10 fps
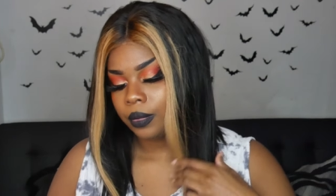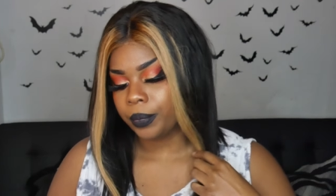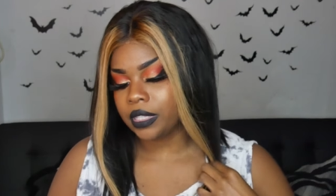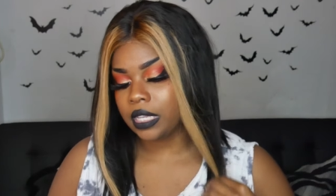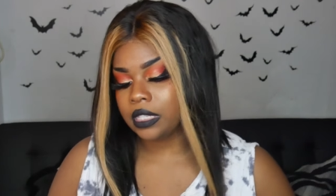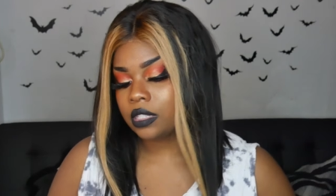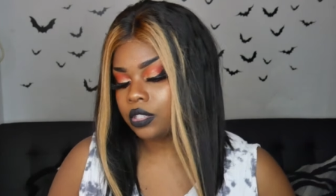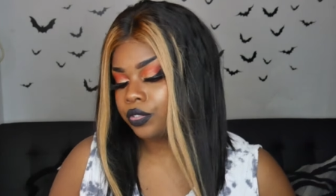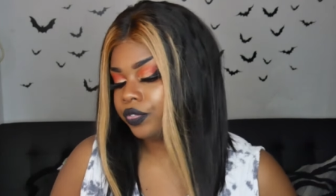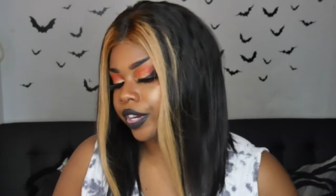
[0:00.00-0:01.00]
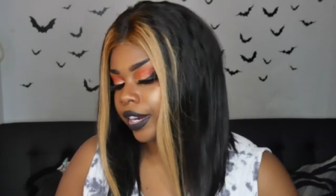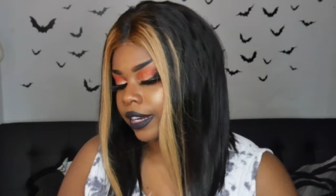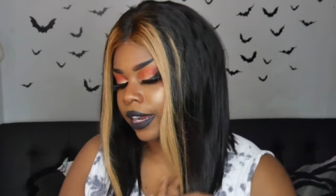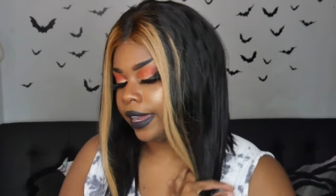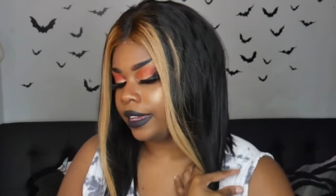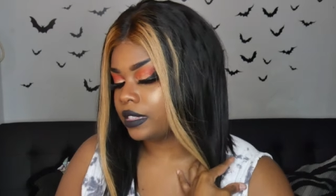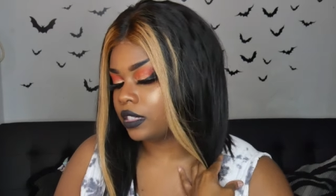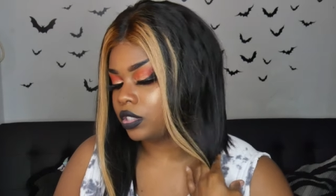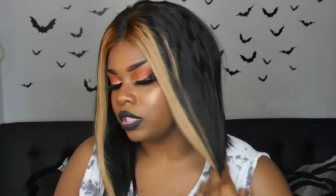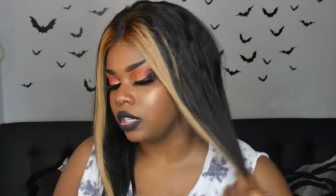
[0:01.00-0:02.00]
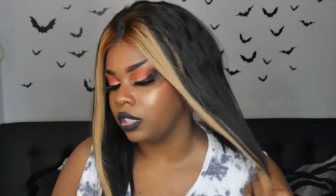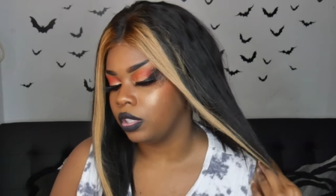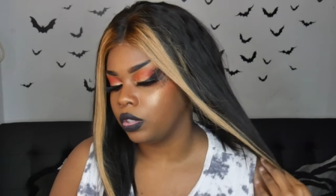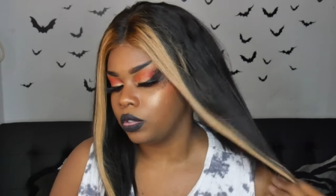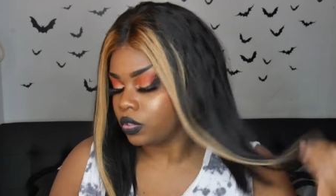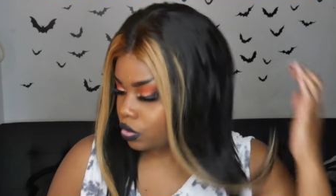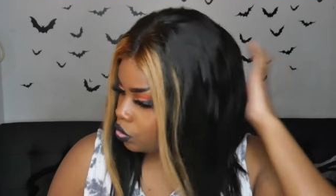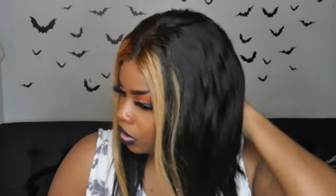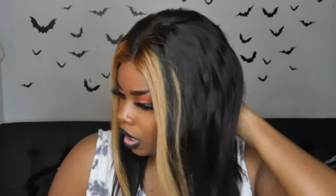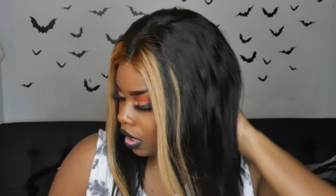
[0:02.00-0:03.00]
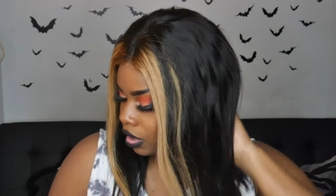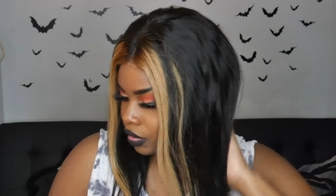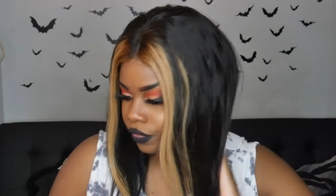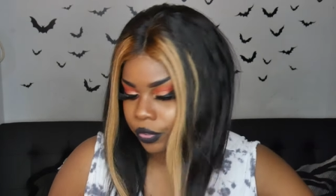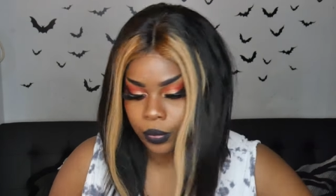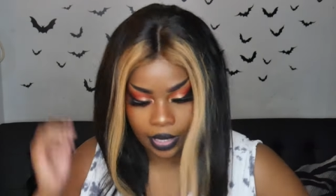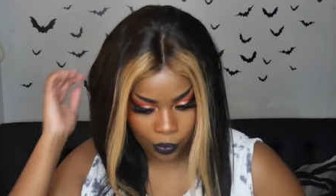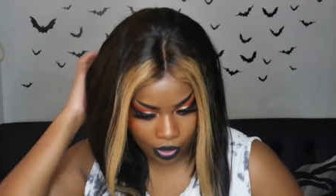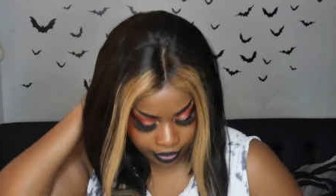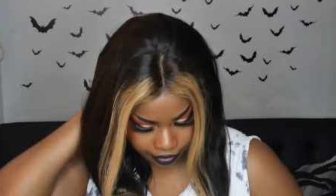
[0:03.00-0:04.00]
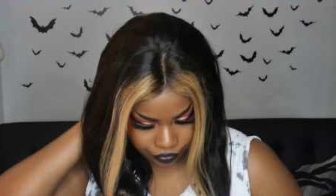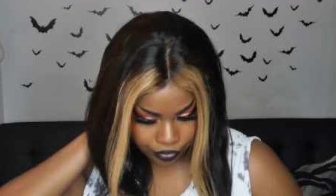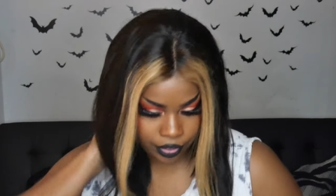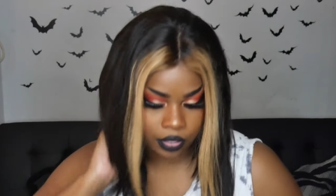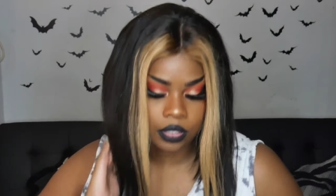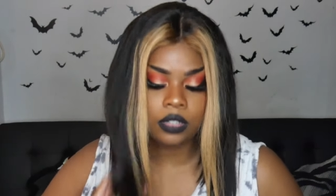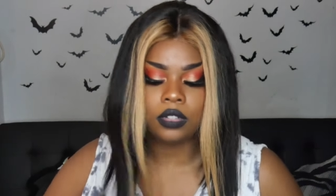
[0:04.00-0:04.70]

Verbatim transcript: but it's still very nice. It's just a little too long for what I wanted it for.